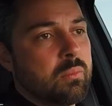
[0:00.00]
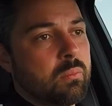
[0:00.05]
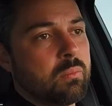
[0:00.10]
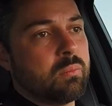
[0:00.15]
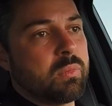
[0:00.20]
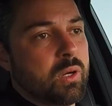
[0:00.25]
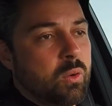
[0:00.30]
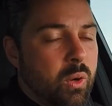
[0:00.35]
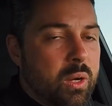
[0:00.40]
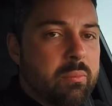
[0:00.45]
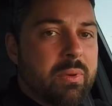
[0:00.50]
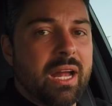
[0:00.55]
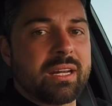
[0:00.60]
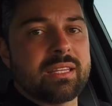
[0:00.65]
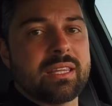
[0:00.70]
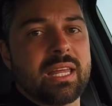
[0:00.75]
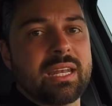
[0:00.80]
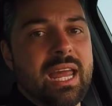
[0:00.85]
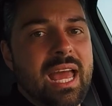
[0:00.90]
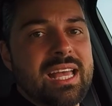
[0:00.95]
But going back
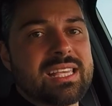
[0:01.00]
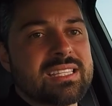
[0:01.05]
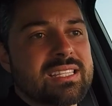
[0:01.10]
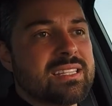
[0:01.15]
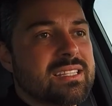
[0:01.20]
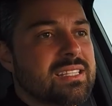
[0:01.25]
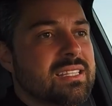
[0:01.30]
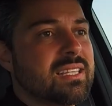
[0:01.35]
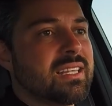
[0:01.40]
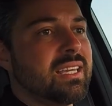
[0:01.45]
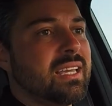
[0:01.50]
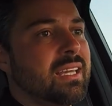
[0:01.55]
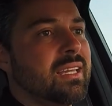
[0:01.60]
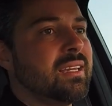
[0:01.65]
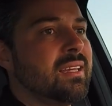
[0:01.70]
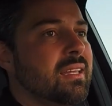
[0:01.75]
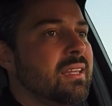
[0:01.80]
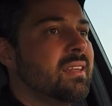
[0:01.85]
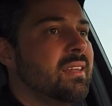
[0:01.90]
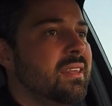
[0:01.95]
to that essence
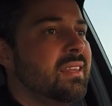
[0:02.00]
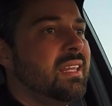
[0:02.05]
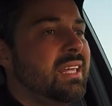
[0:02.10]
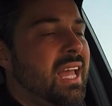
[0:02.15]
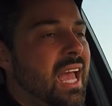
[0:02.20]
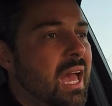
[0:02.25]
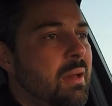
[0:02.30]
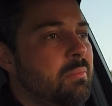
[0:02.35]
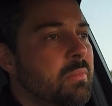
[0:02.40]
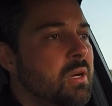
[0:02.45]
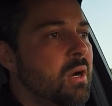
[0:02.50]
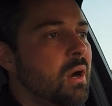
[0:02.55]
thing, the M